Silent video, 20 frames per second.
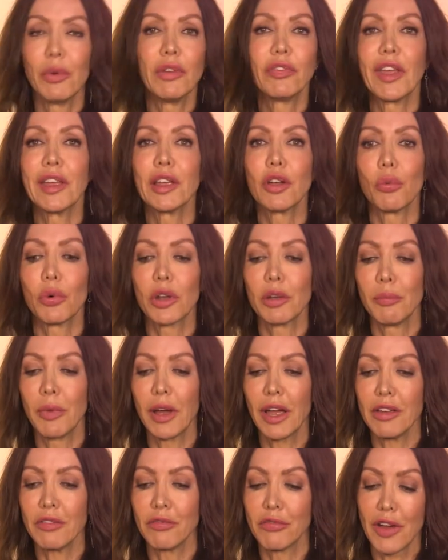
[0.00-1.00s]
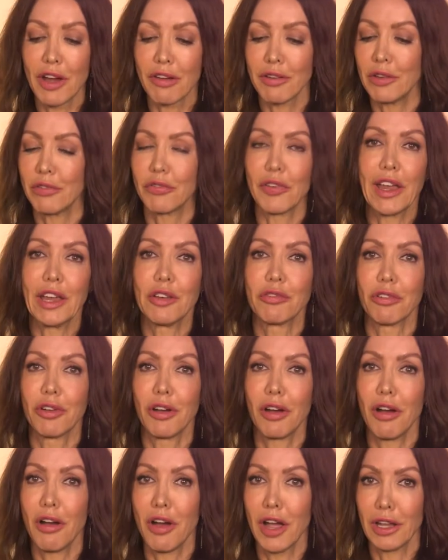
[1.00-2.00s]
We've then got one of my very
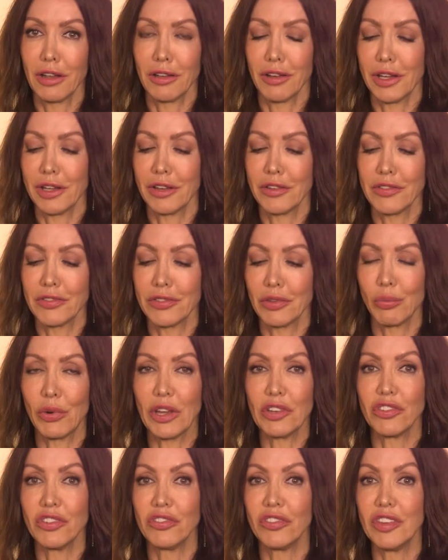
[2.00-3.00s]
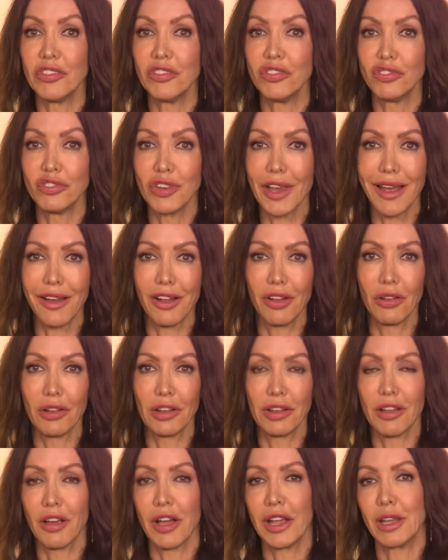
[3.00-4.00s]
favourite eyeliners, which is this gel
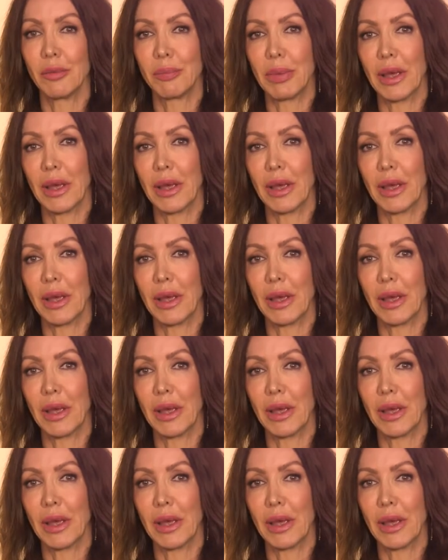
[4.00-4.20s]
liner